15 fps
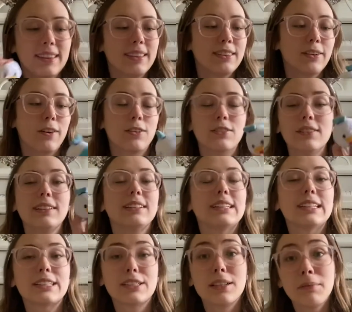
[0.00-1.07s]
Donald is
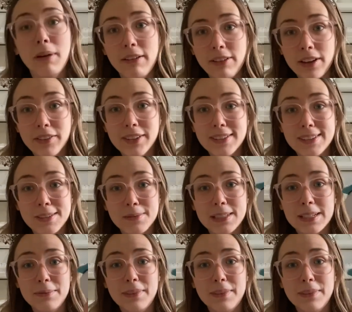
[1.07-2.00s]
actually my favorite Tsum Tsum